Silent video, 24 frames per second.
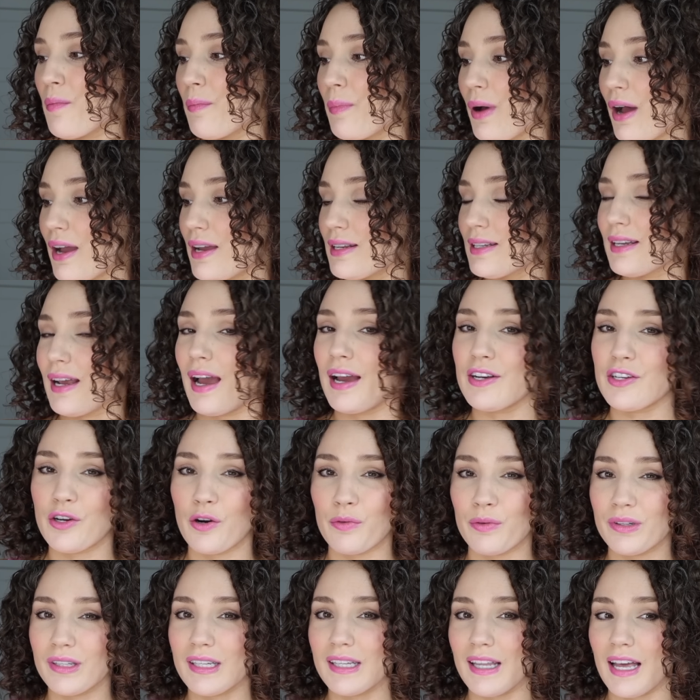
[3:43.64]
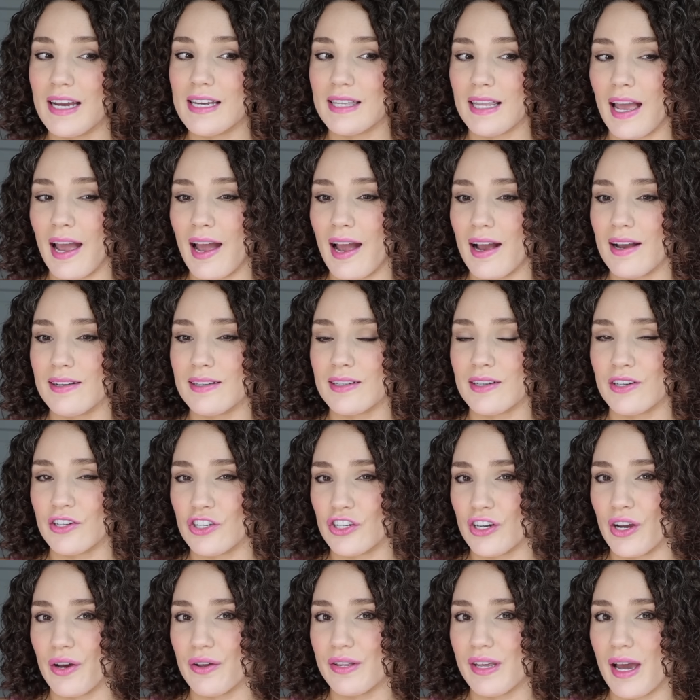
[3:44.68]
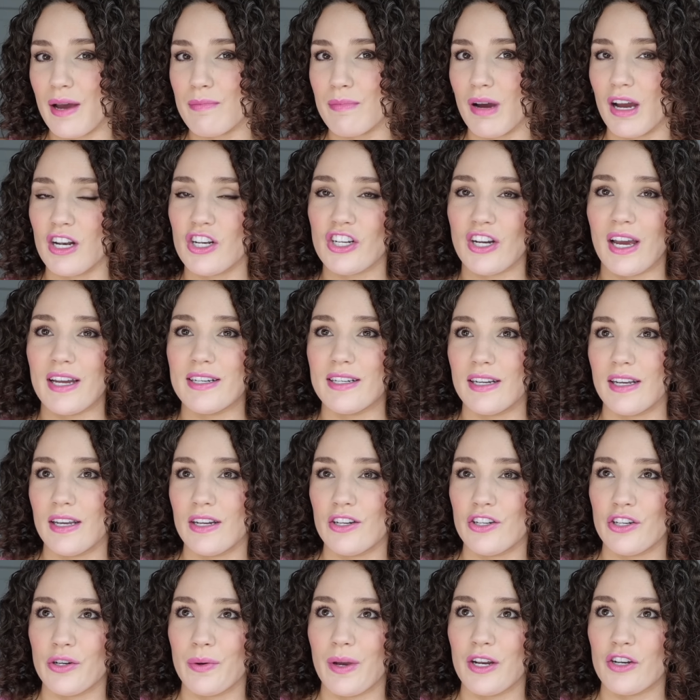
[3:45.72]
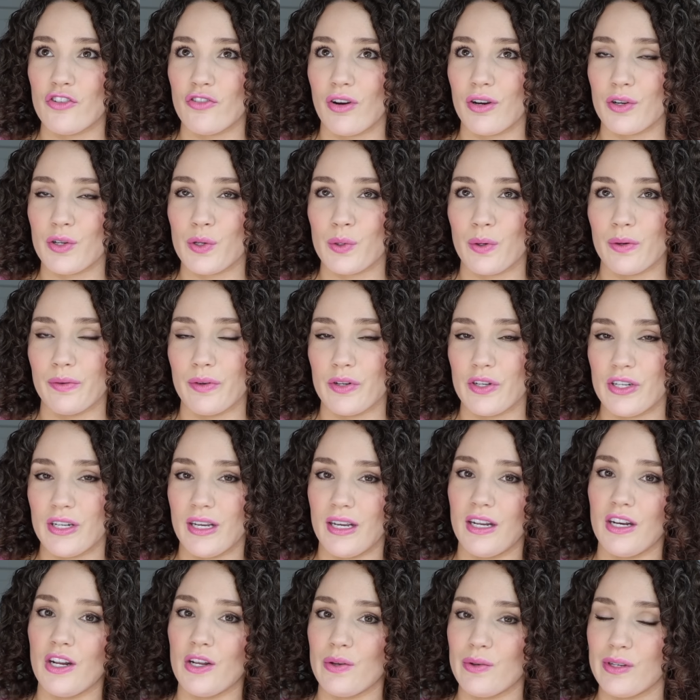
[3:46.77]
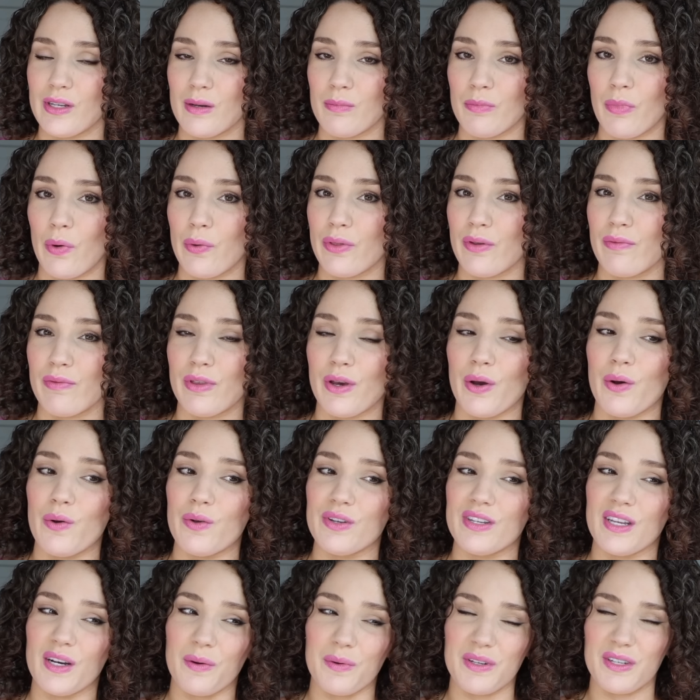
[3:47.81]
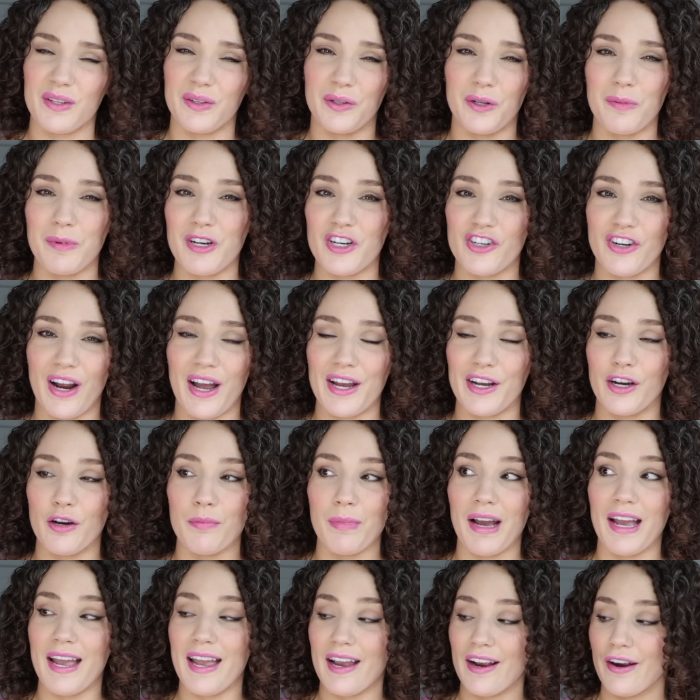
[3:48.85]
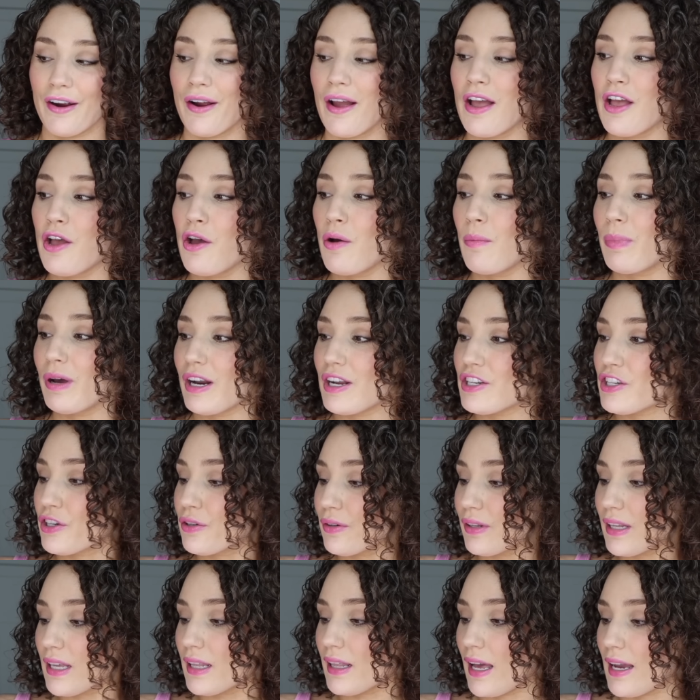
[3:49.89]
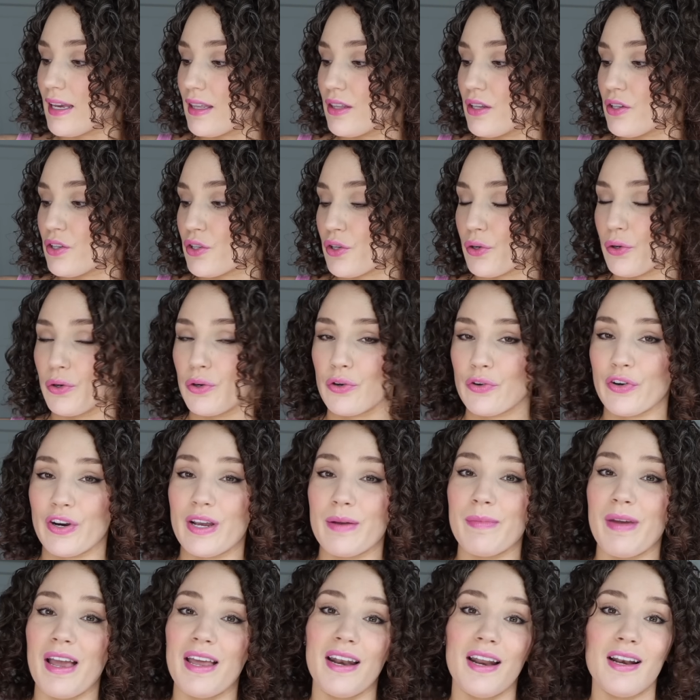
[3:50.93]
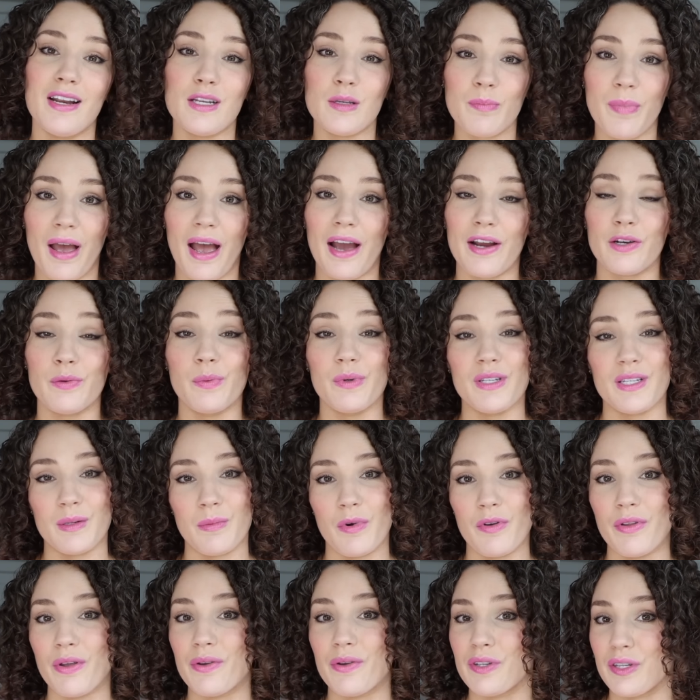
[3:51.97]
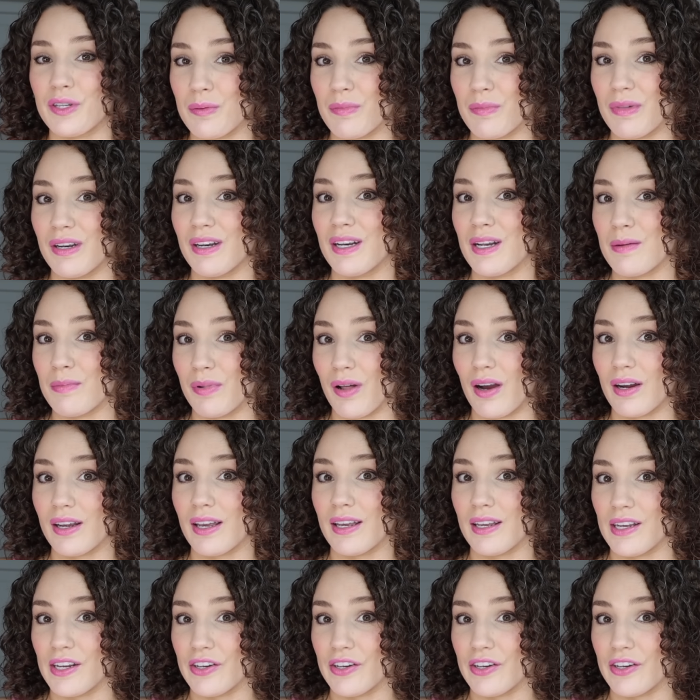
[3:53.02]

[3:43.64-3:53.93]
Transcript: but I don't really like the Haskett gel that much. I did do a drugstore routine using both of those and it was a little bit drying on my hair, but I do really like this curl cream and it is packed with some of those humidity blocking